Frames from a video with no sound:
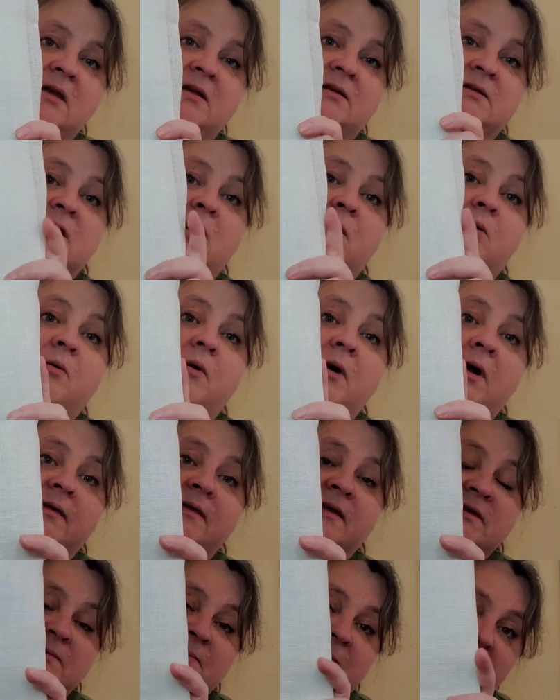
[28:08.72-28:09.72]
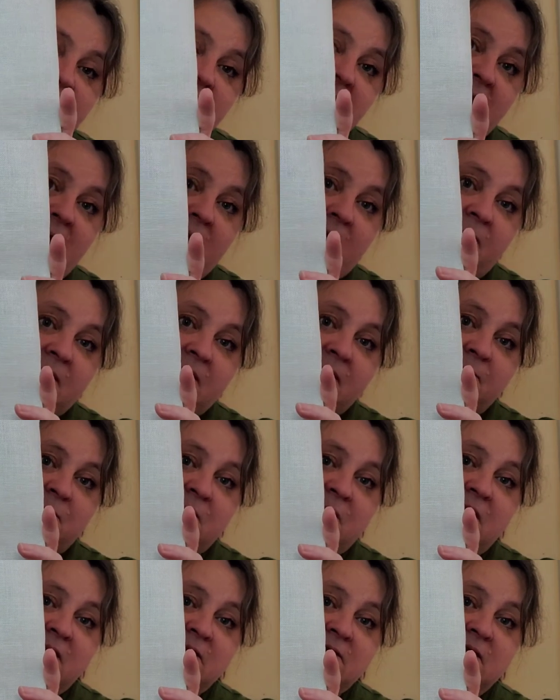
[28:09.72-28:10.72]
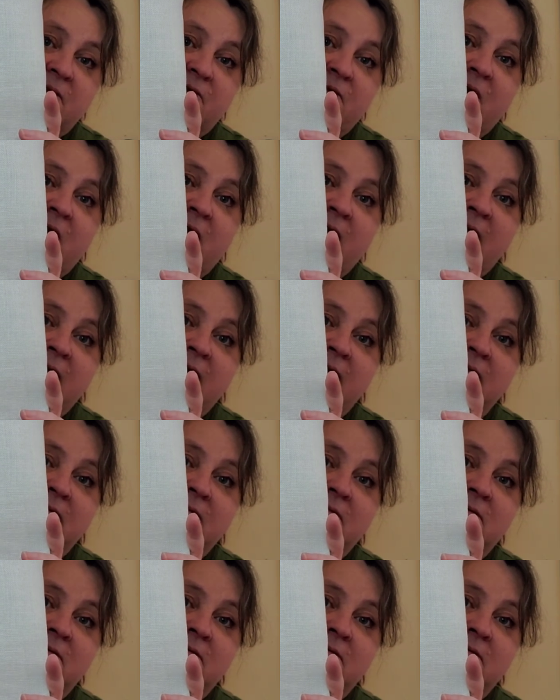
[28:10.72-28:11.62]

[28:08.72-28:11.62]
So this month I'll be putting his other eye in.